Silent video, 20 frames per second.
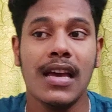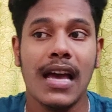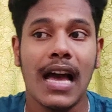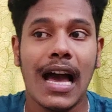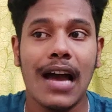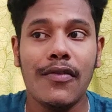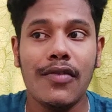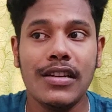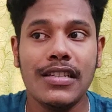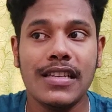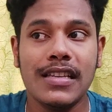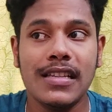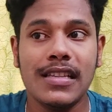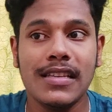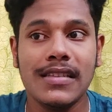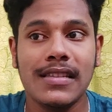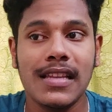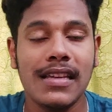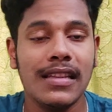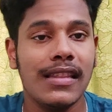I would say
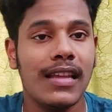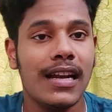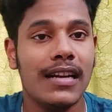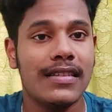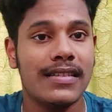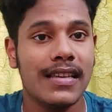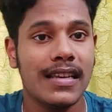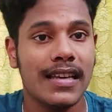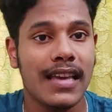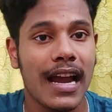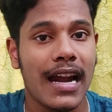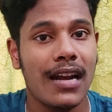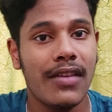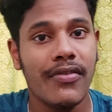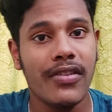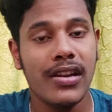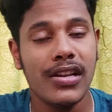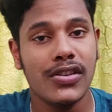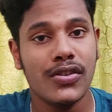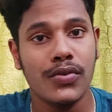this thing that see,
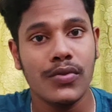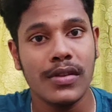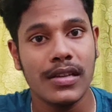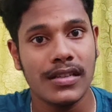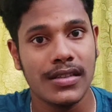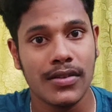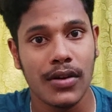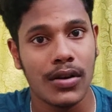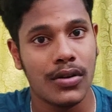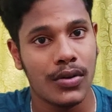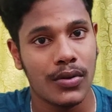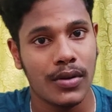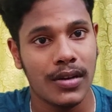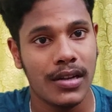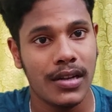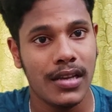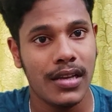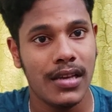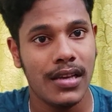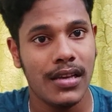cadaver issue is not
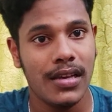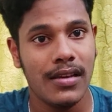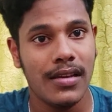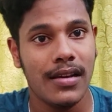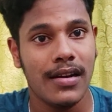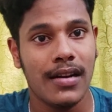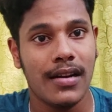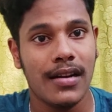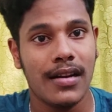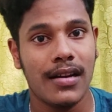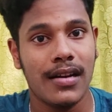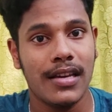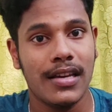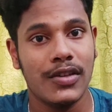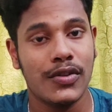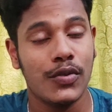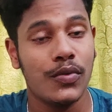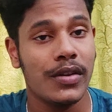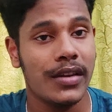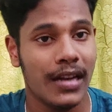only a
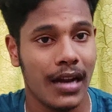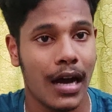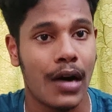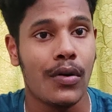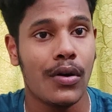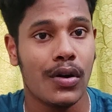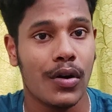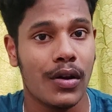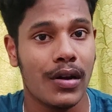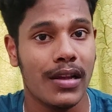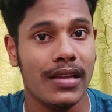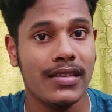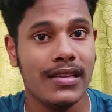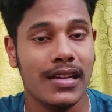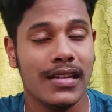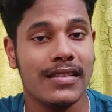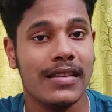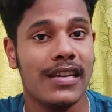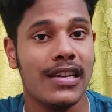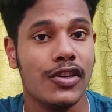issue in our college,
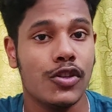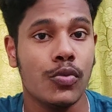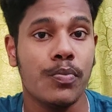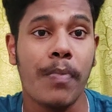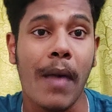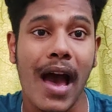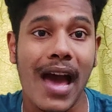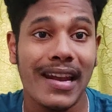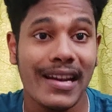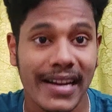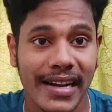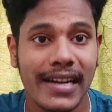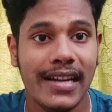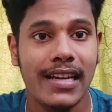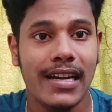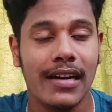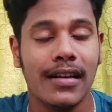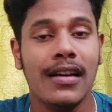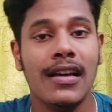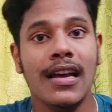it's an issue pan
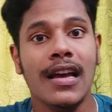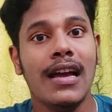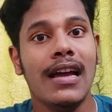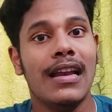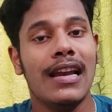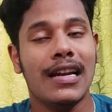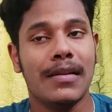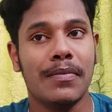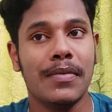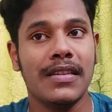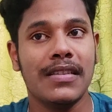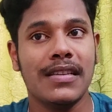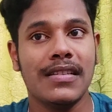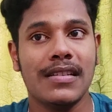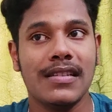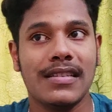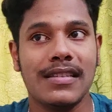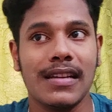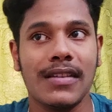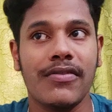India. Let me say
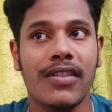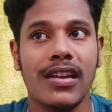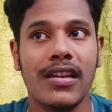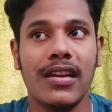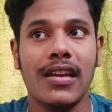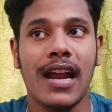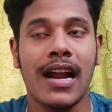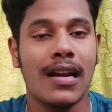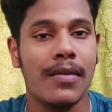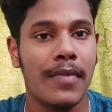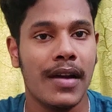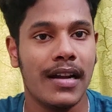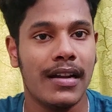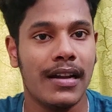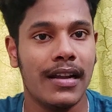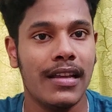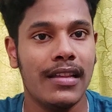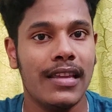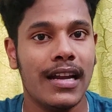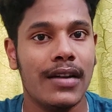this thing very
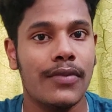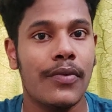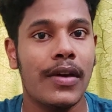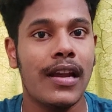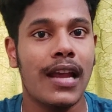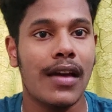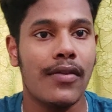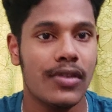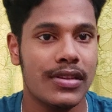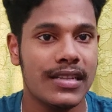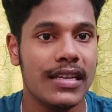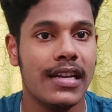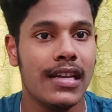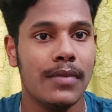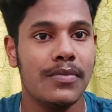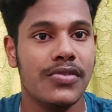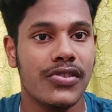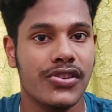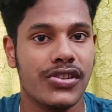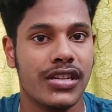adamantly that when I was in
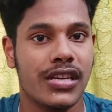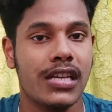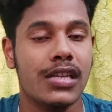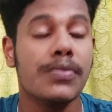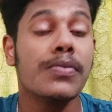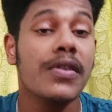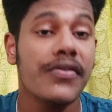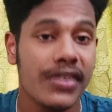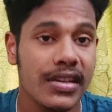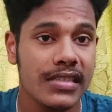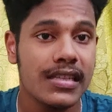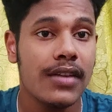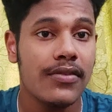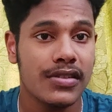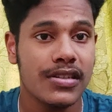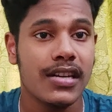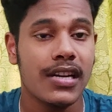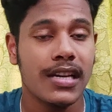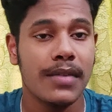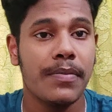AIMS Rishikesh, previously I
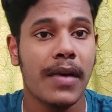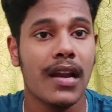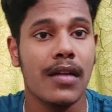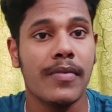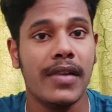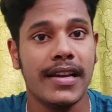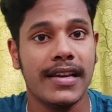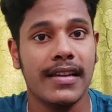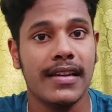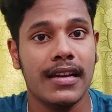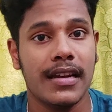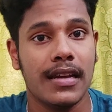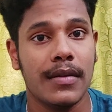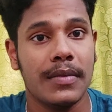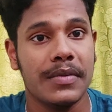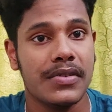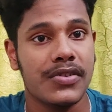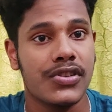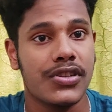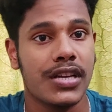was studying paramedical in
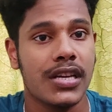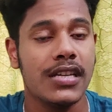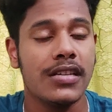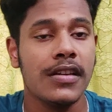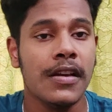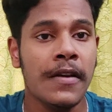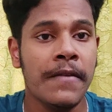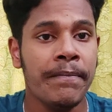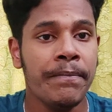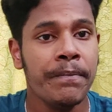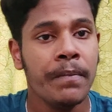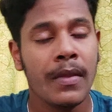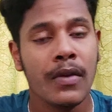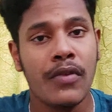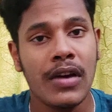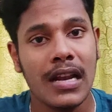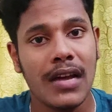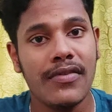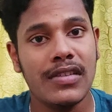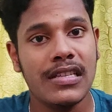AIMS Rishikesh.
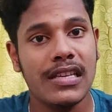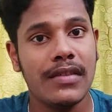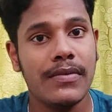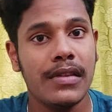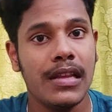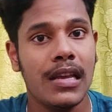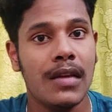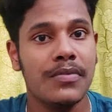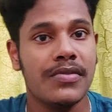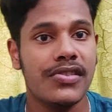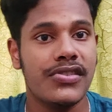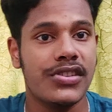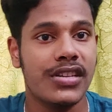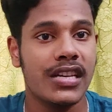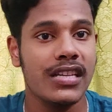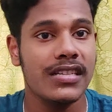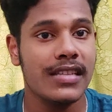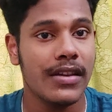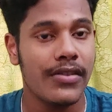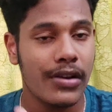When I was in AIMS
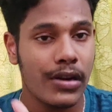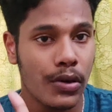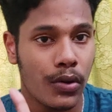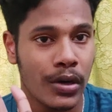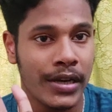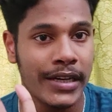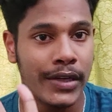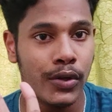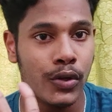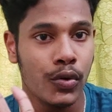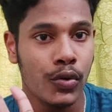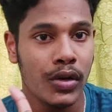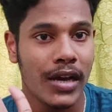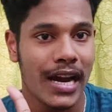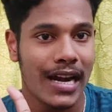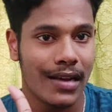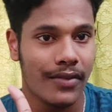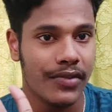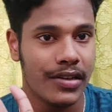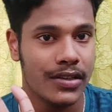Rishikesh, there were only 2
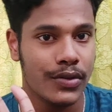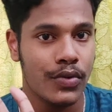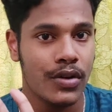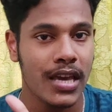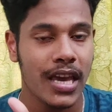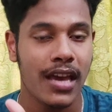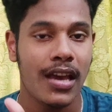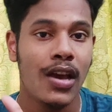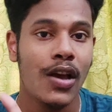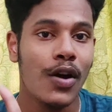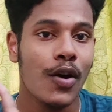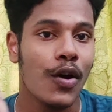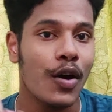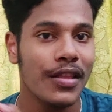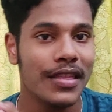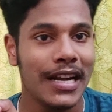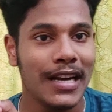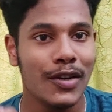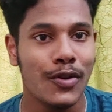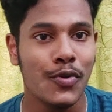cadavers. Okay,
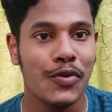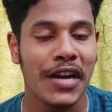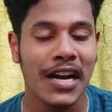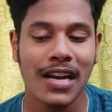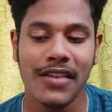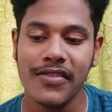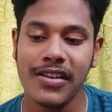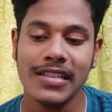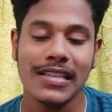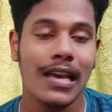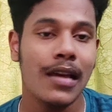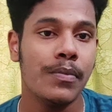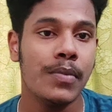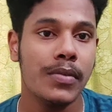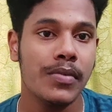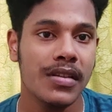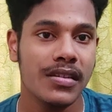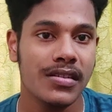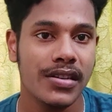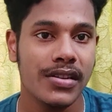on that 2 cadavers,
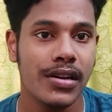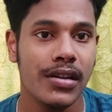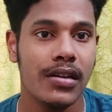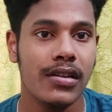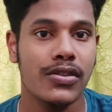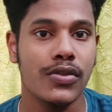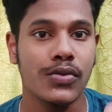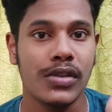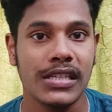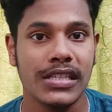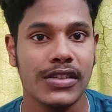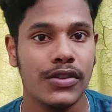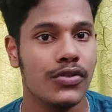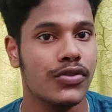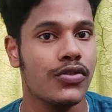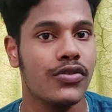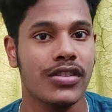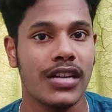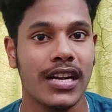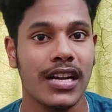MBBS students used
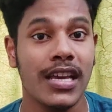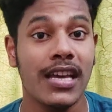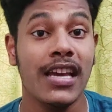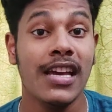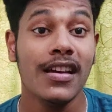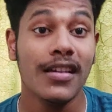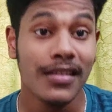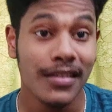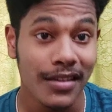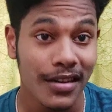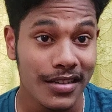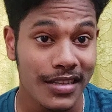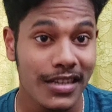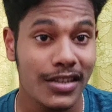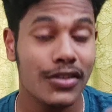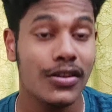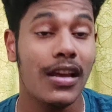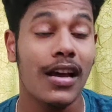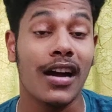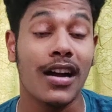to study, nursing
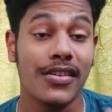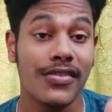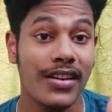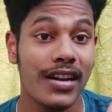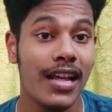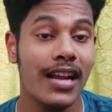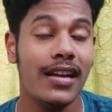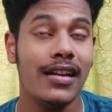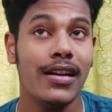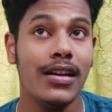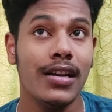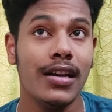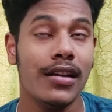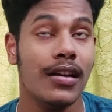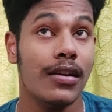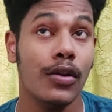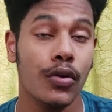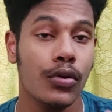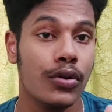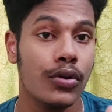200
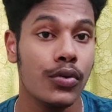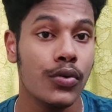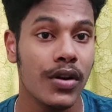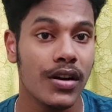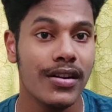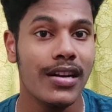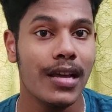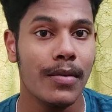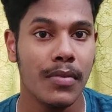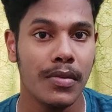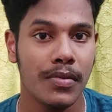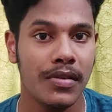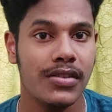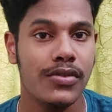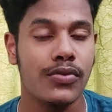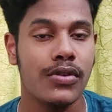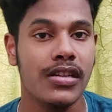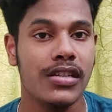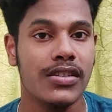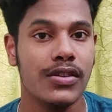MBBS
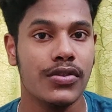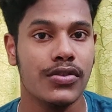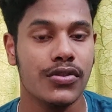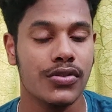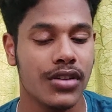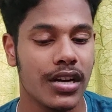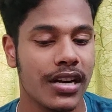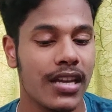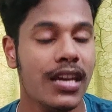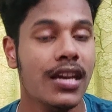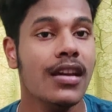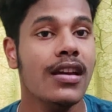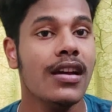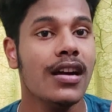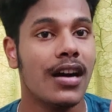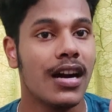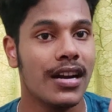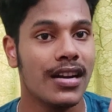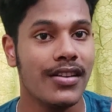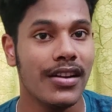students used to study,
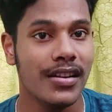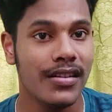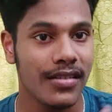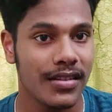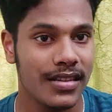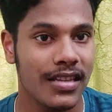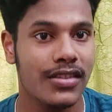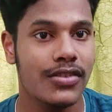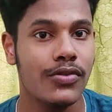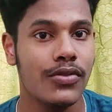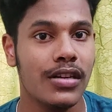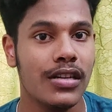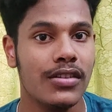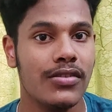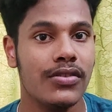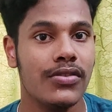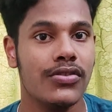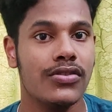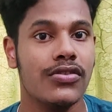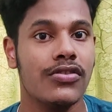100 nursing
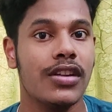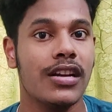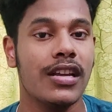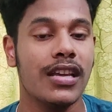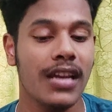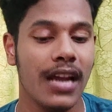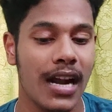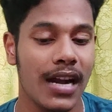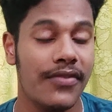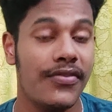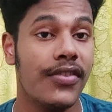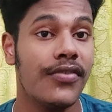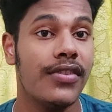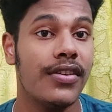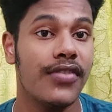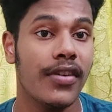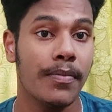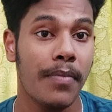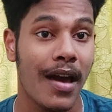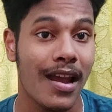students used to study, and
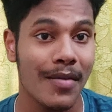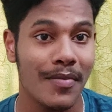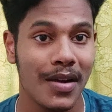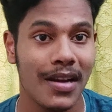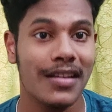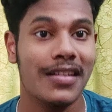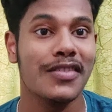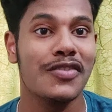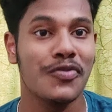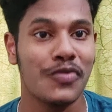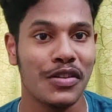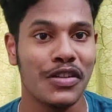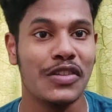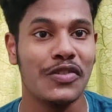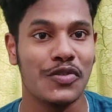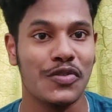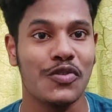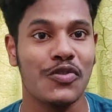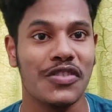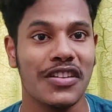55 paramedical students
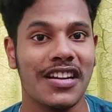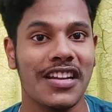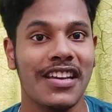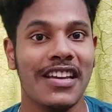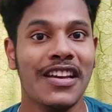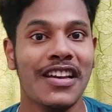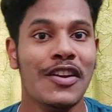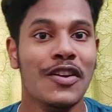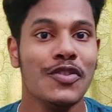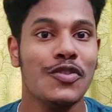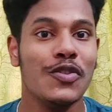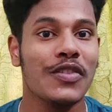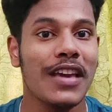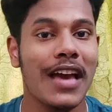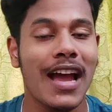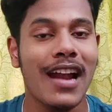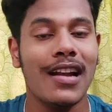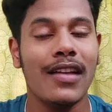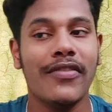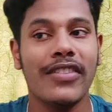used to study. So
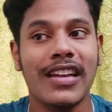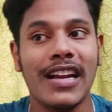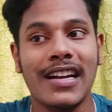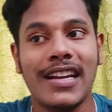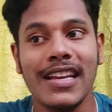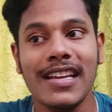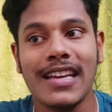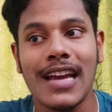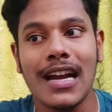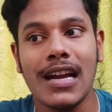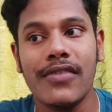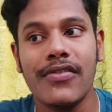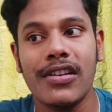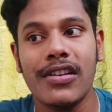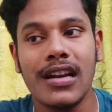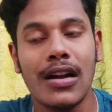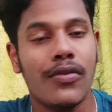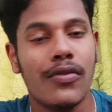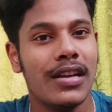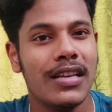getting cadaver
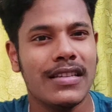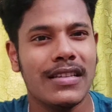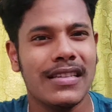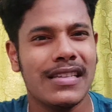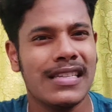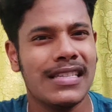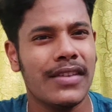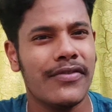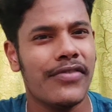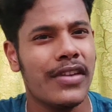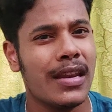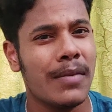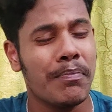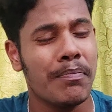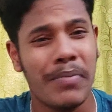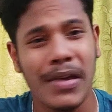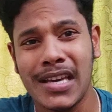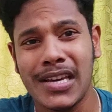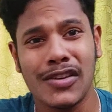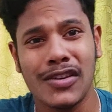nowadays is a very
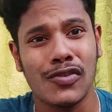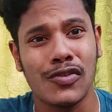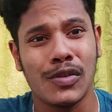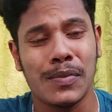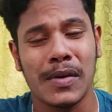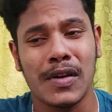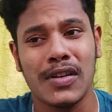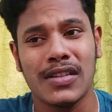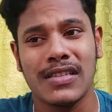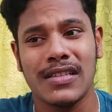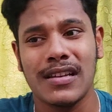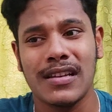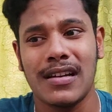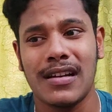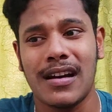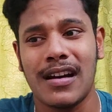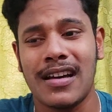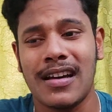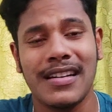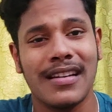big issue, because
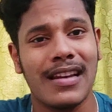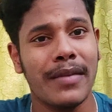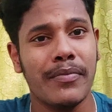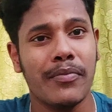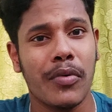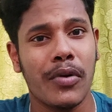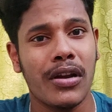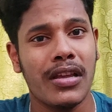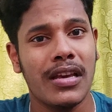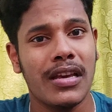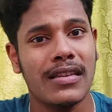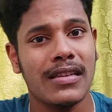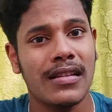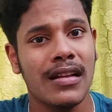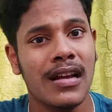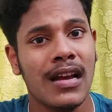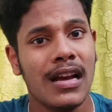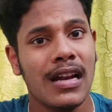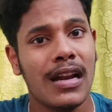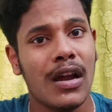unclaimed body are
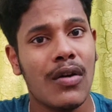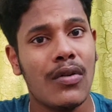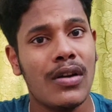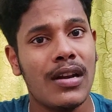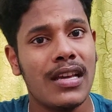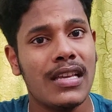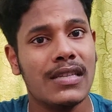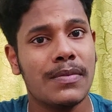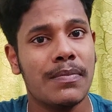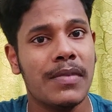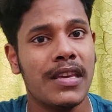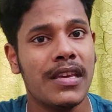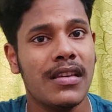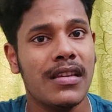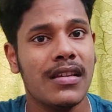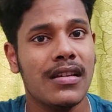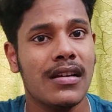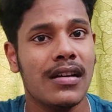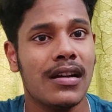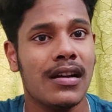nowadays
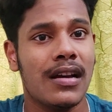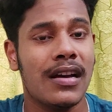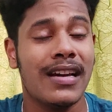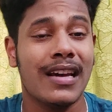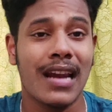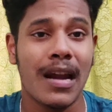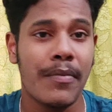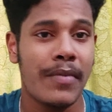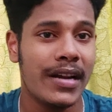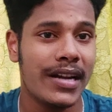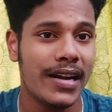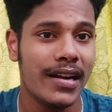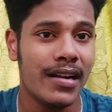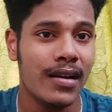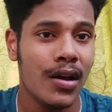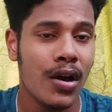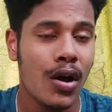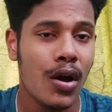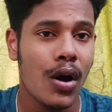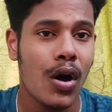being
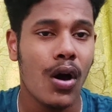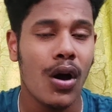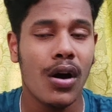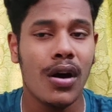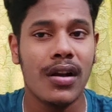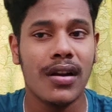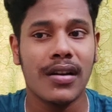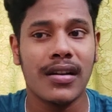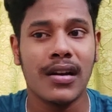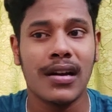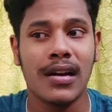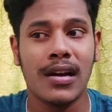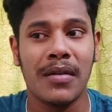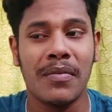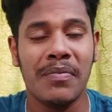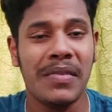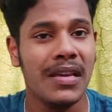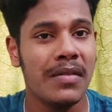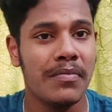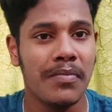cremated
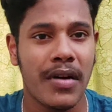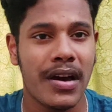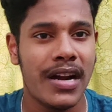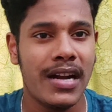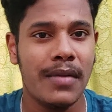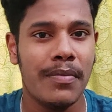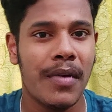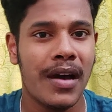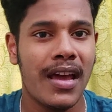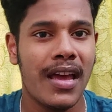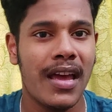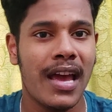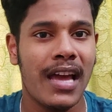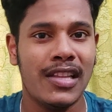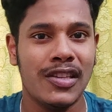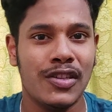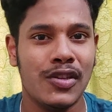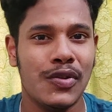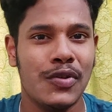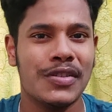or being buried by
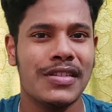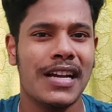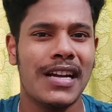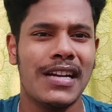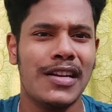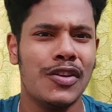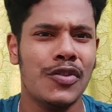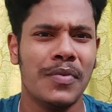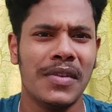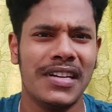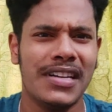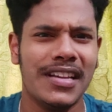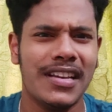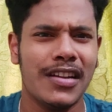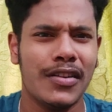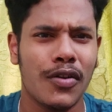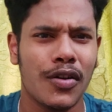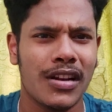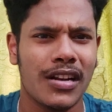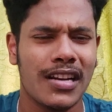NGOs and
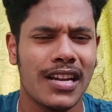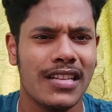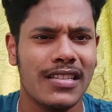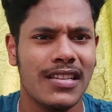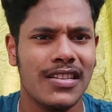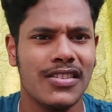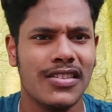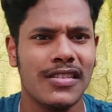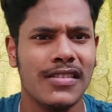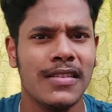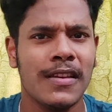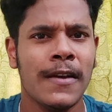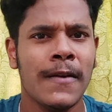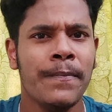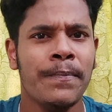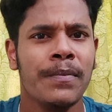humanitarian organizations.